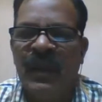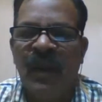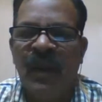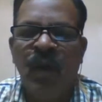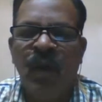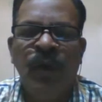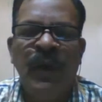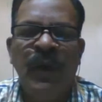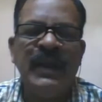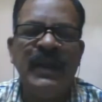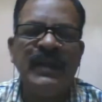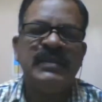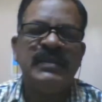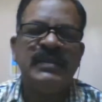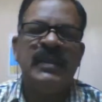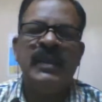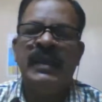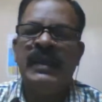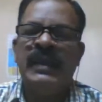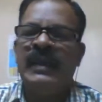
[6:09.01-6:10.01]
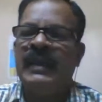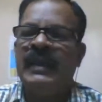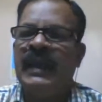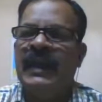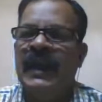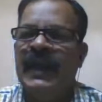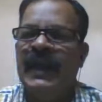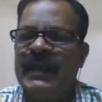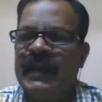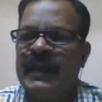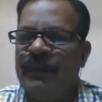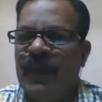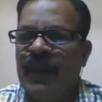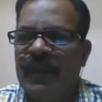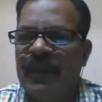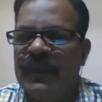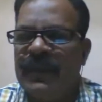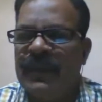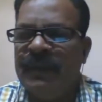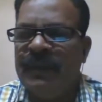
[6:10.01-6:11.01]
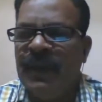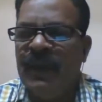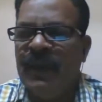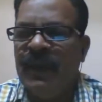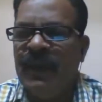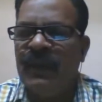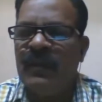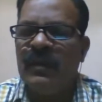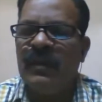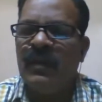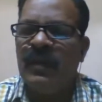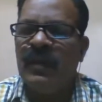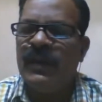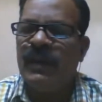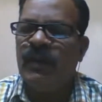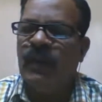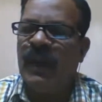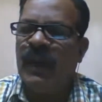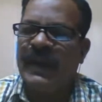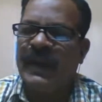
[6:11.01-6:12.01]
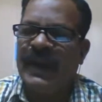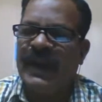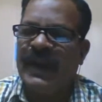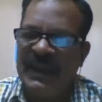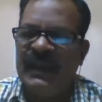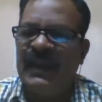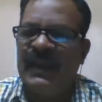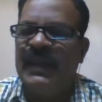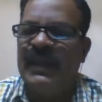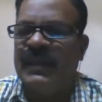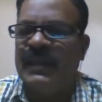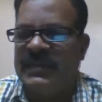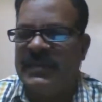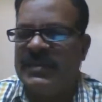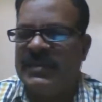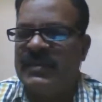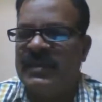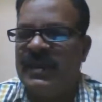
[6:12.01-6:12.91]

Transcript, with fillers: Whereas relative poverty means you are getting the needs,